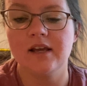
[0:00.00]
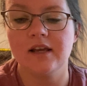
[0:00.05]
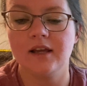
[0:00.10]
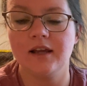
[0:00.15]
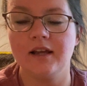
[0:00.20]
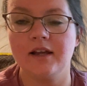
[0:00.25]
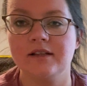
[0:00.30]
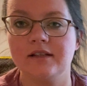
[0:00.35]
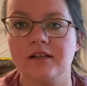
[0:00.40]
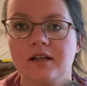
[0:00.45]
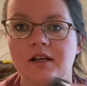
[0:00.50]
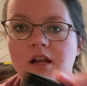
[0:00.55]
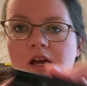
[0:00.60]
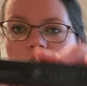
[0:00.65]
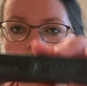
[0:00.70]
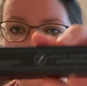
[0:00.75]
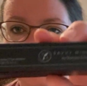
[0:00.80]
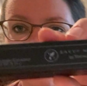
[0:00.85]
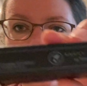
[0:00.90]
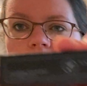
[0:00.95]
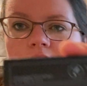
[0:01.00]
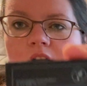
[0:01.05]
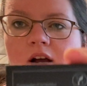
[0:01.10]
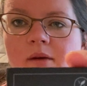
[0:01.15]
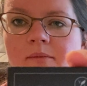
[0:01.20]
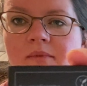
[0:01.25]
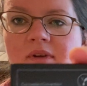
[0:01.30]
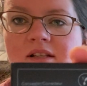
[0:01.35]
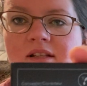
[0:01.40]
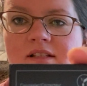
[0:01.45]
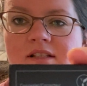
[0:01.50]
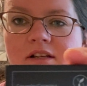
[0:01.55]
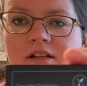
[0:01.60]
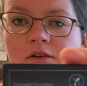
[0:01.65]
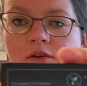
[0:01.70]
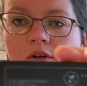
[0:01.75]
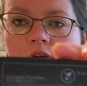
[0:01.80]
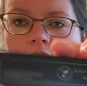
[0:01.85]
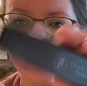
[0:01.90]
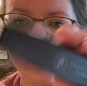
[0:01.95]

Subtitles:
is another concealer.